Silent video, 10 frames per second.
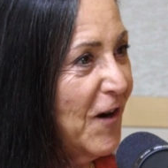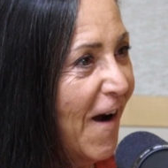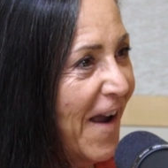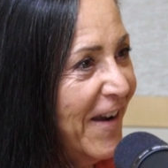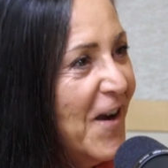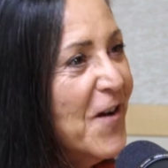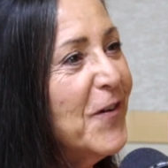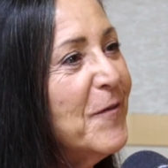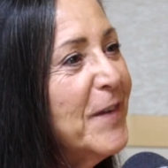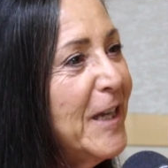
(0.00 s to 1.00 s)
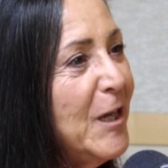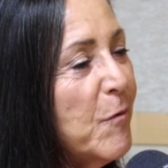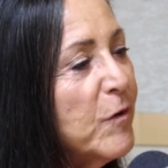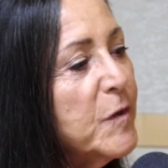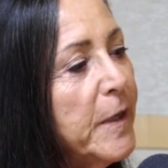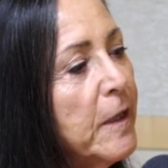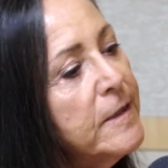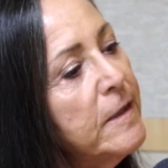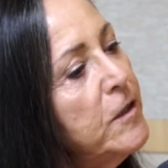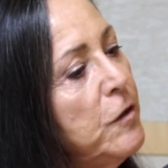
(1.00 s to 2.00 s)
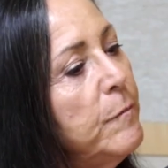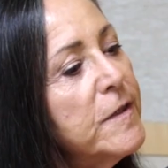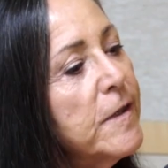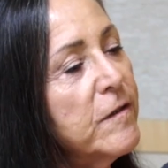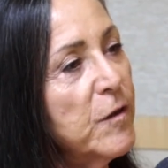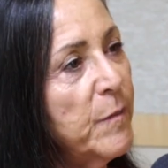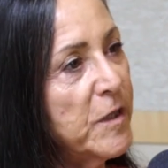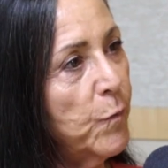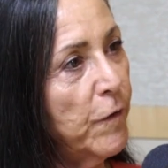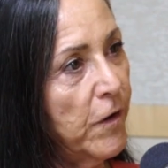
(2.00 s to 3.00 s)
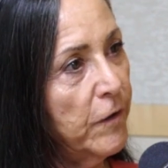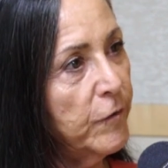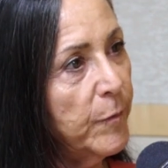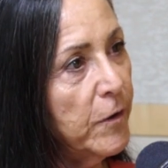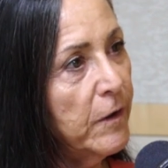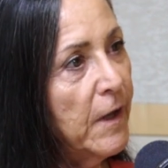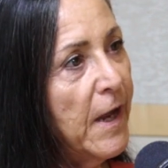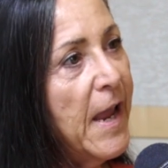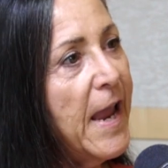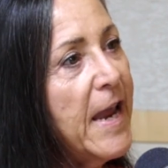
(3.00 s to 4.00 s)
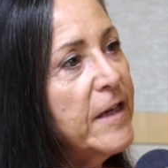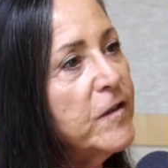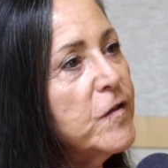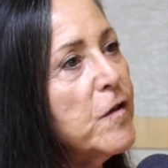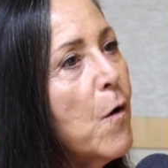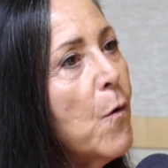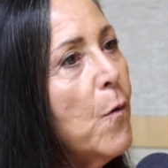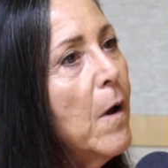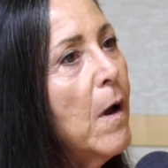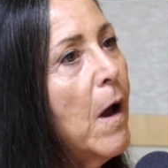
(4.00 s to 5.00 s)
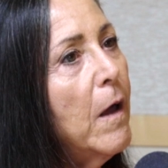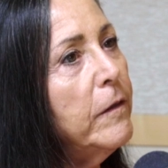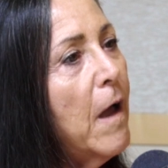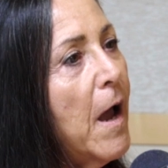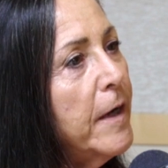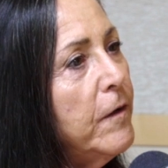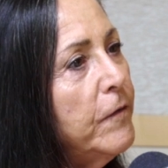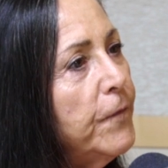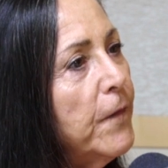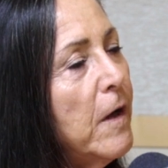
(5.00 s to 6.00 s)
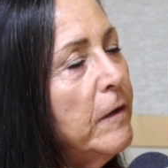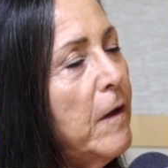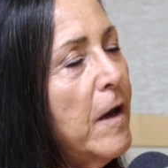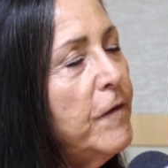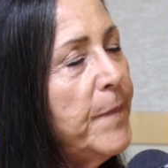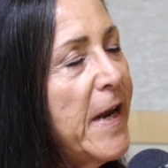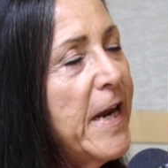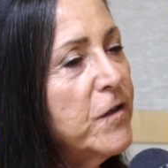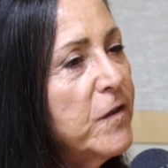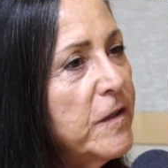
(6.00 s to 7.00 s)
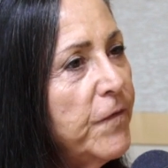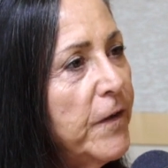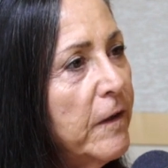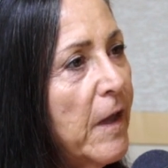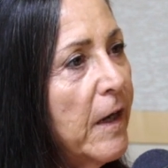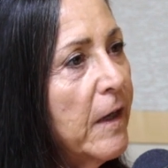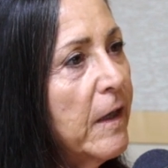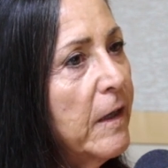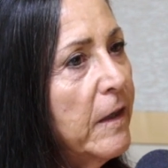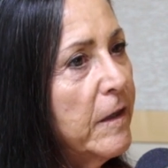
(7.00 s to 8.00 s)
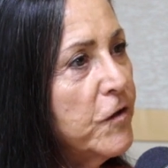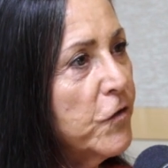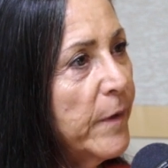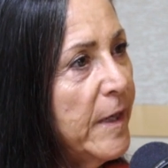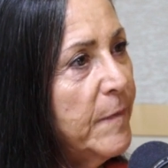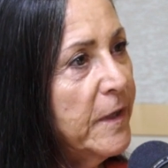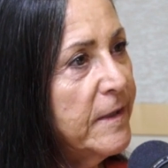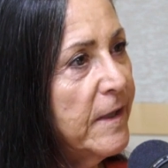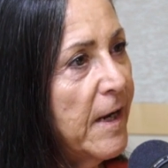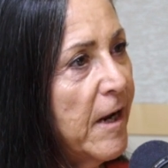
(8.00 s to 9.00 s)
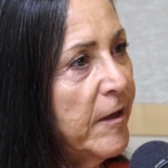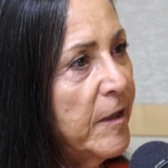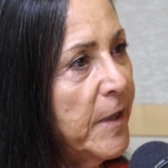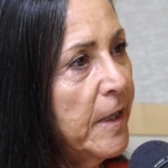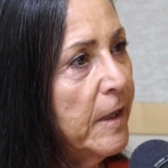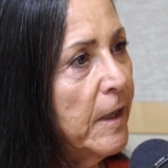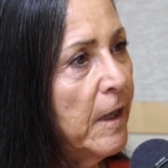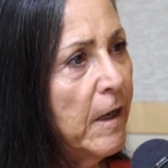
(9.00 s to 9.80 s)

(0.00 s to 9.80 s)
die mm-hmm. from the mm-hmm. chemo, is because the tumor cells are much more vulnerable. And so okay. a lot of a lot of patients feel like the treatment is the enemy,